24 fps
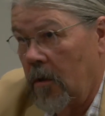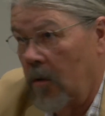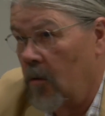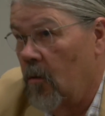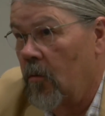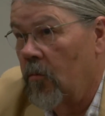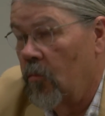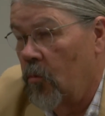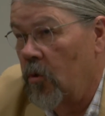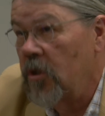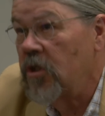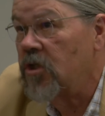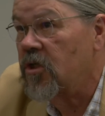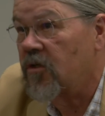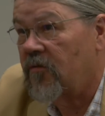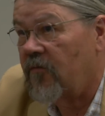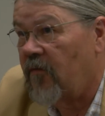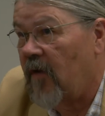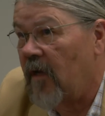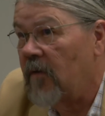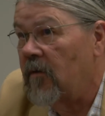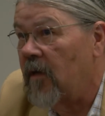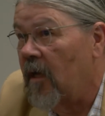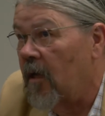We just
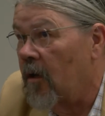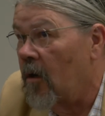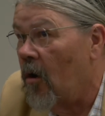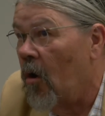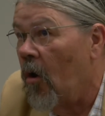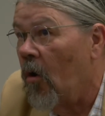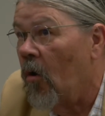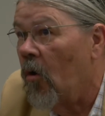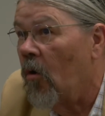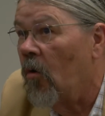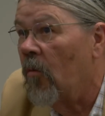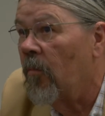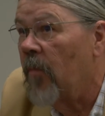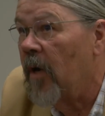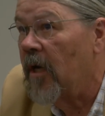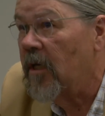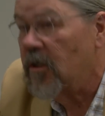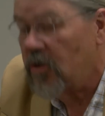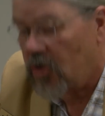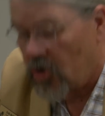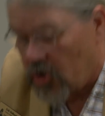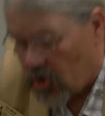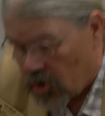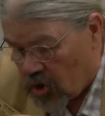found out a whole
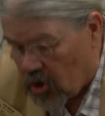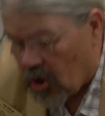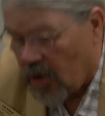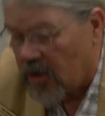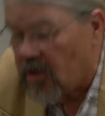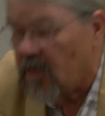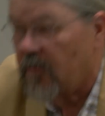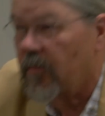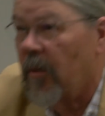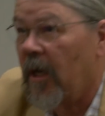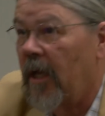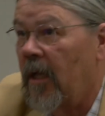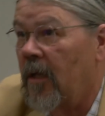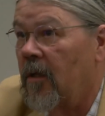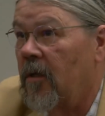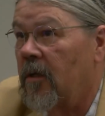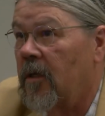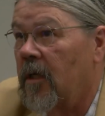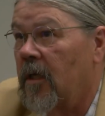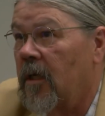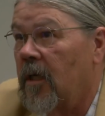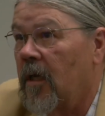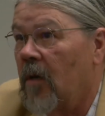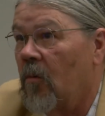bunch just by
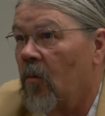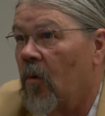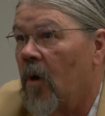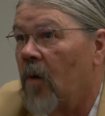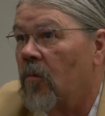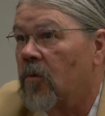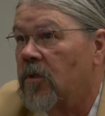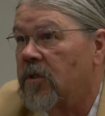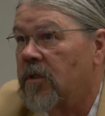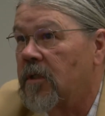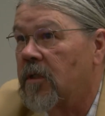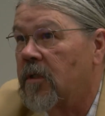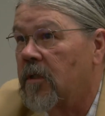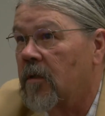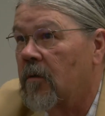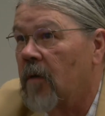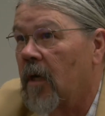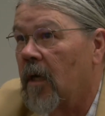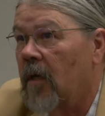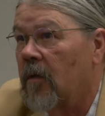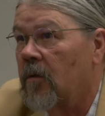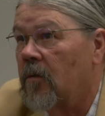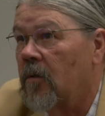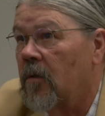looking at what was in the
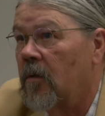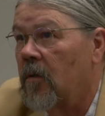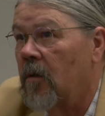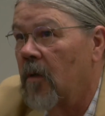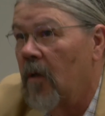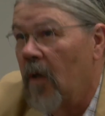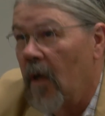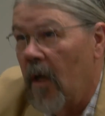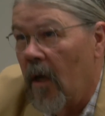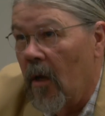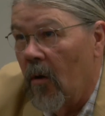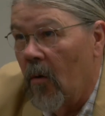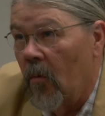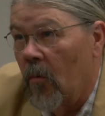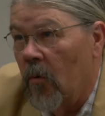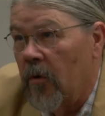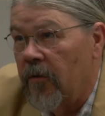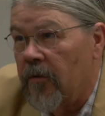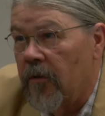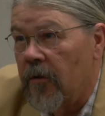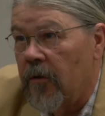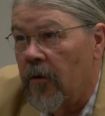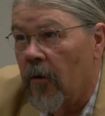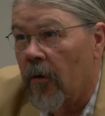ground
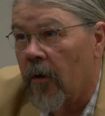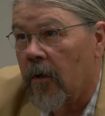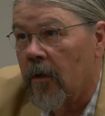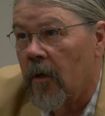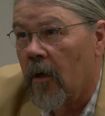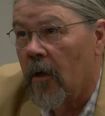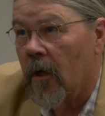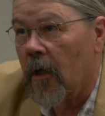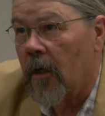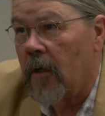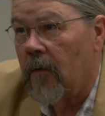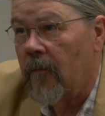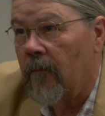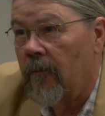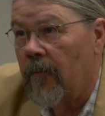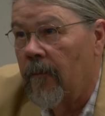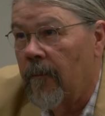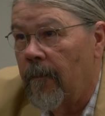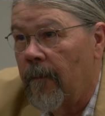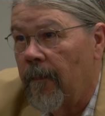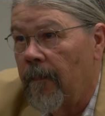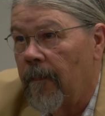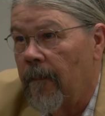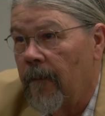with the dirt gone.
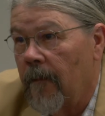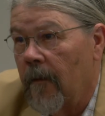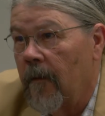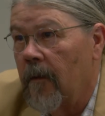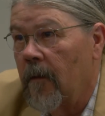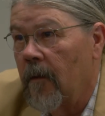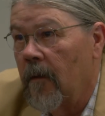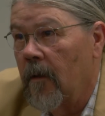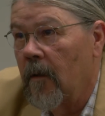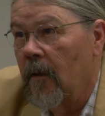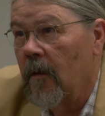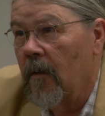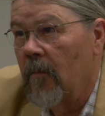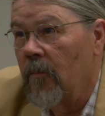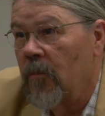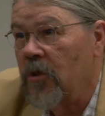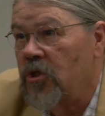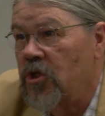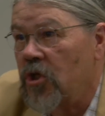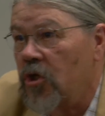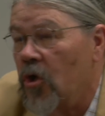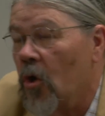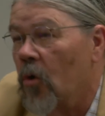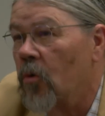
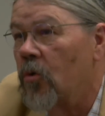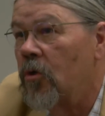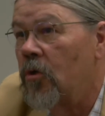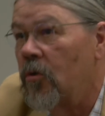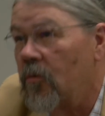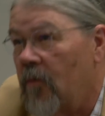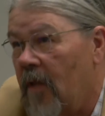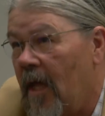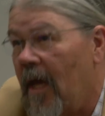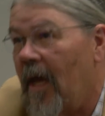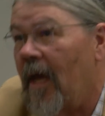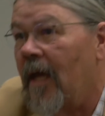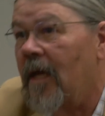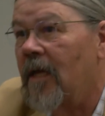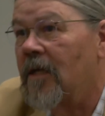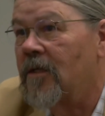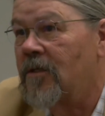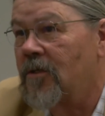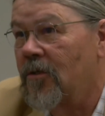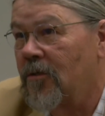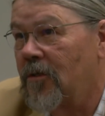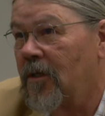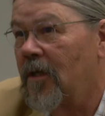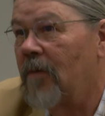But you don't do that
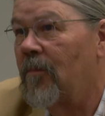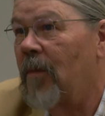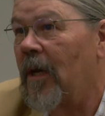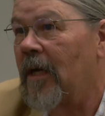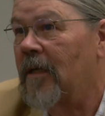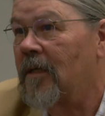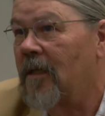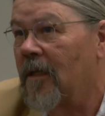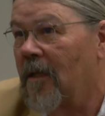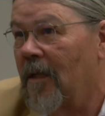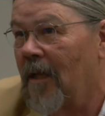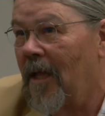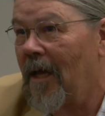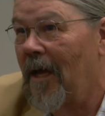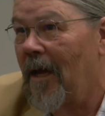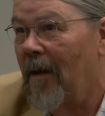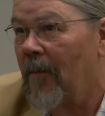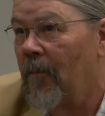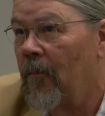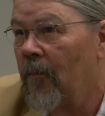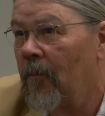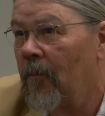until you get back to the lab.